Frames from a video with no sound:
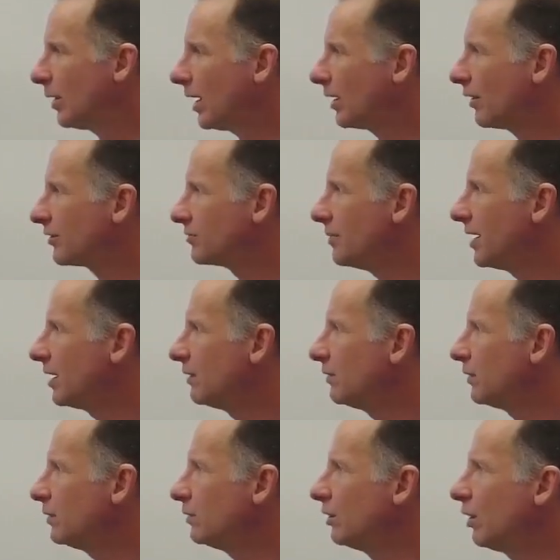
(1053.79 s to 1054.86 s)
As many of
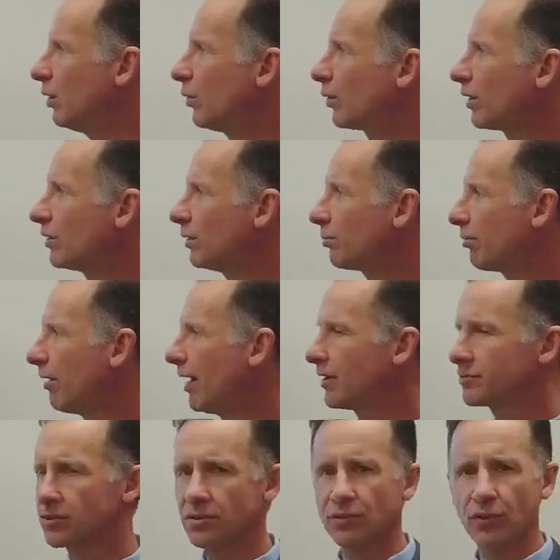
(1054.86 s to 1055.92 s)
you know, we're in the
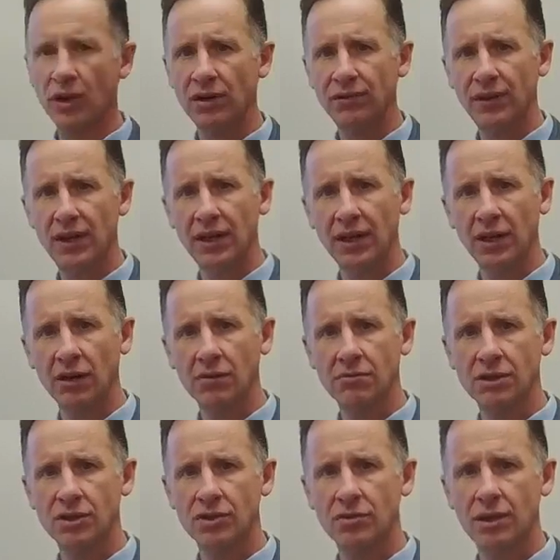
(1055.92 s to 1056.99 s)
process of renovating our
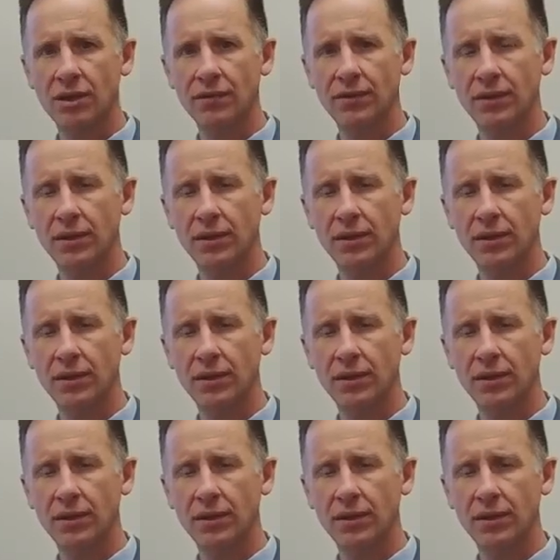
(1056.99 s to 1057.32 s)
administrative